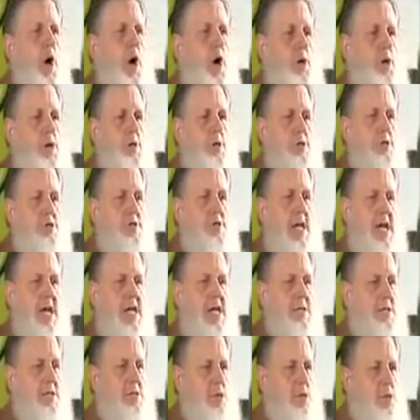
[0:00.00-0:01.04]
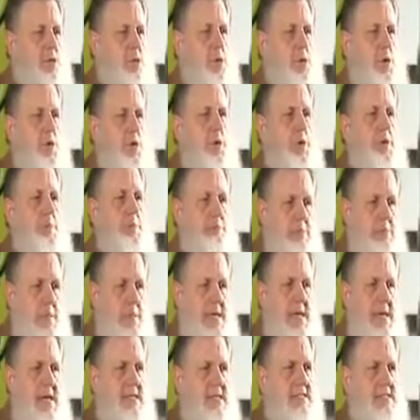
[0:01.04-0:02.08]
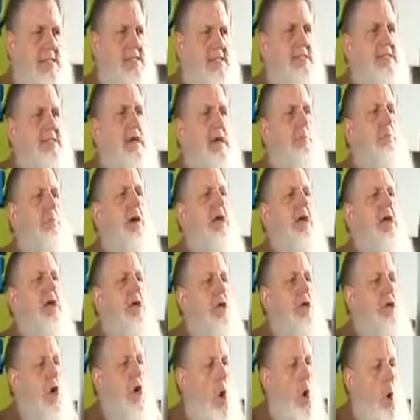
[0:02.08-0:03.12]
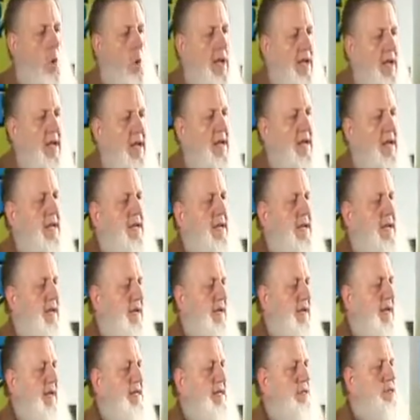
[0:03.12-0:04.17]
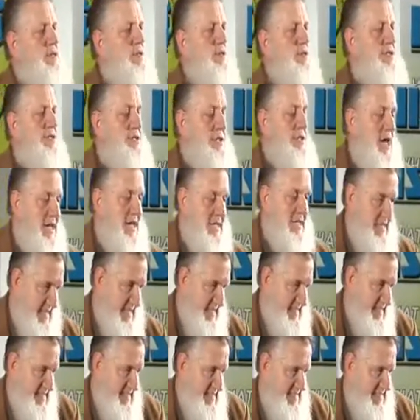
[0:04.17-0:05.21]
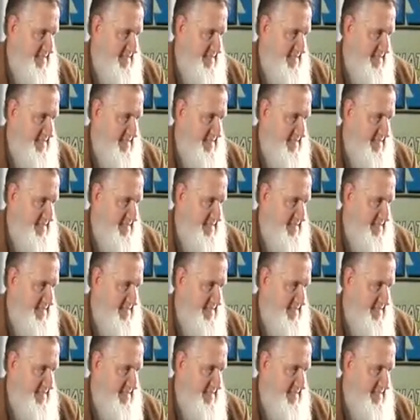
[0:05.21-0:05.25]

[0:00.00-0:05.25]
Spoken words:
understand that the word means somebody knowingly is rejecting.